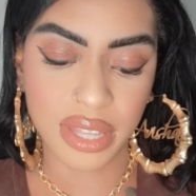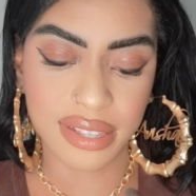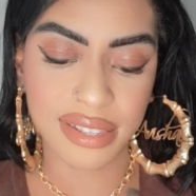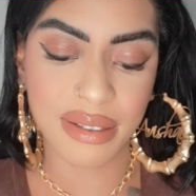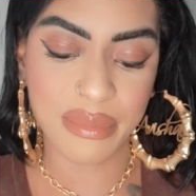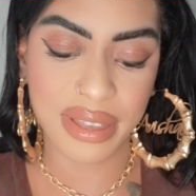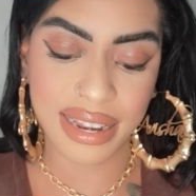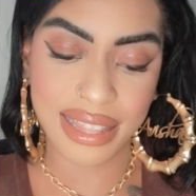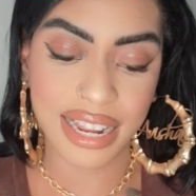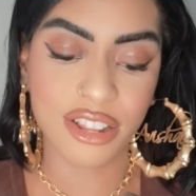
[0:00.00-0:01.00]
with
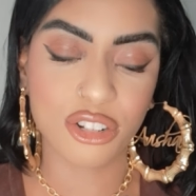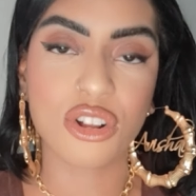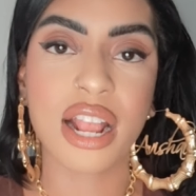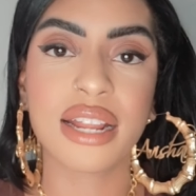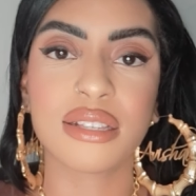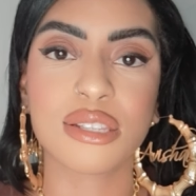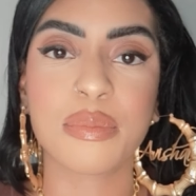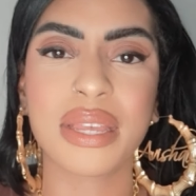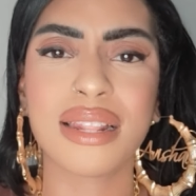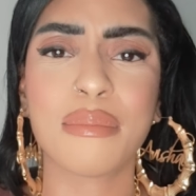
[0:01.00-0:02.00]
somebody. They're trying to
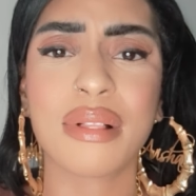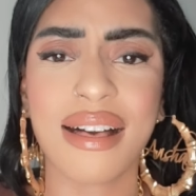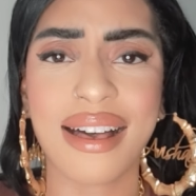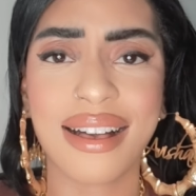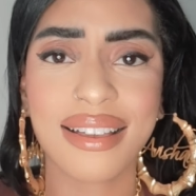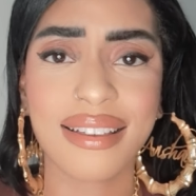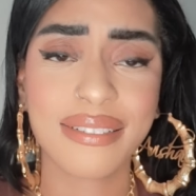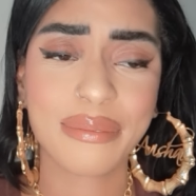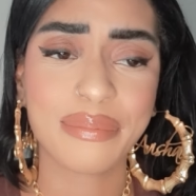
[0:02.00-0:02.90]
spin the block.